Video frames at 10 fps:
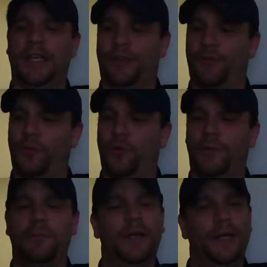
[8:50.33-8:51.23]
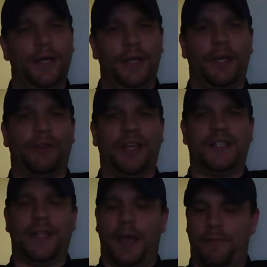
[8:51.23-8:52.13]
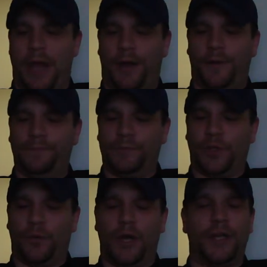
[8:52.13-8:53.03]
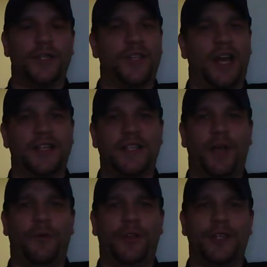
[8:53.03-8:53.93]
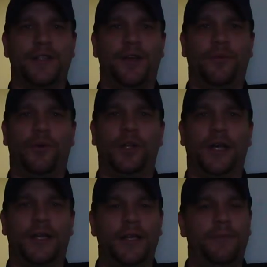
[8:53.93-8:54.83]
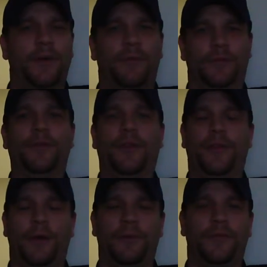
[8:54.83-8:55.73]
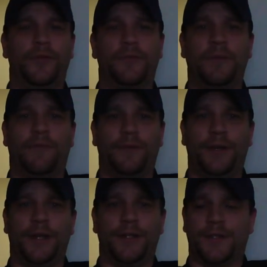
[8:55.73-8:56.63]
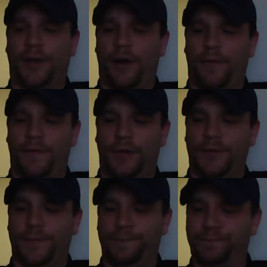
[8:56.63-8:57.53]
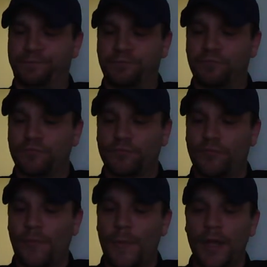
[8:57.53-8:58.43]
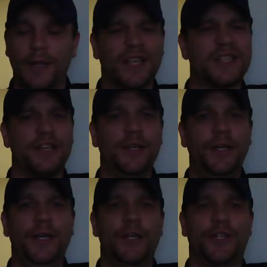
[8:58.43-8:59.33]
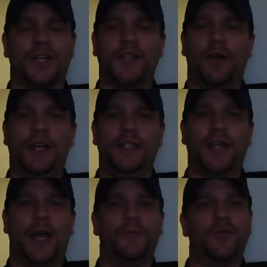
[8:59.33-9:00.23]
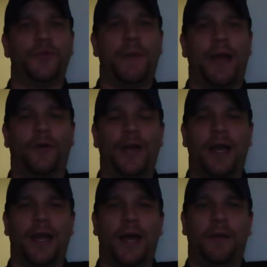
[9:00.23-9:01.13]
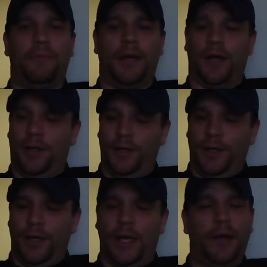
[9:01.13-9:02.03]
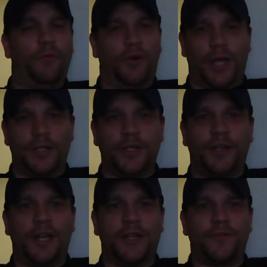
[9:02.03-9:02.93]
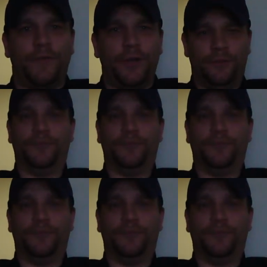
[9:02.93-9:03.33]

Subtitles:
through them, you know, things to that matter. So just kind of stay with us here. We'll keep thumbing through some different cigar reviews. And like I said, check us out anytime, TrueTobacco.com, and we'll catch you on the next review.